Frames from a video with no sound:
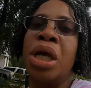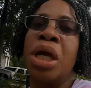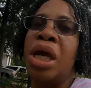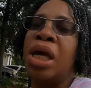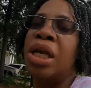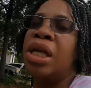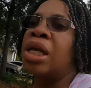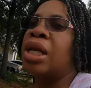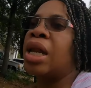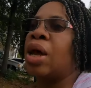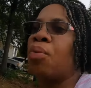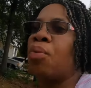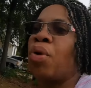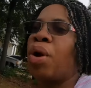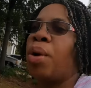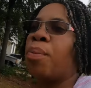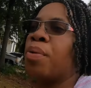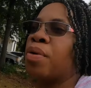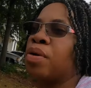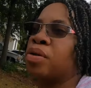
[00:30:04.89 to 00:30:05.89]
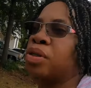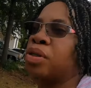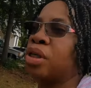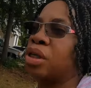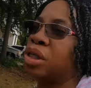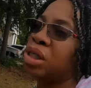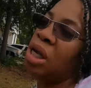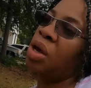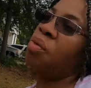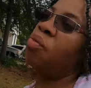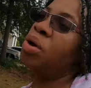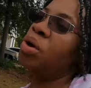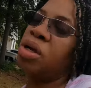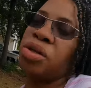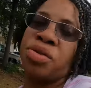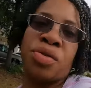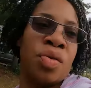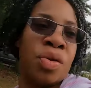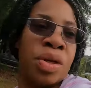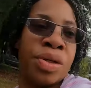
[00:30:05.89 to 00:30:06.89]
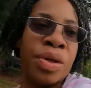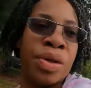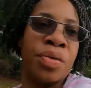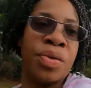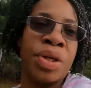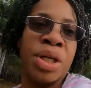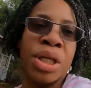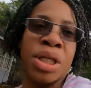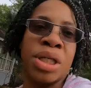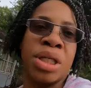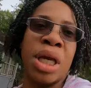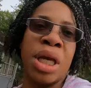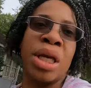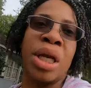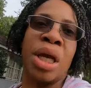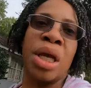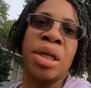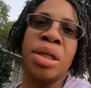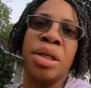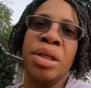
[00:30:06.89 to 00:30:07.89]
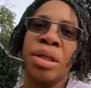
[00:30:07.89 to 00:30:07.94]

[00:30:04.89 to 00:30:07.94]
And then that way a person can say, well, so-and-so did say that.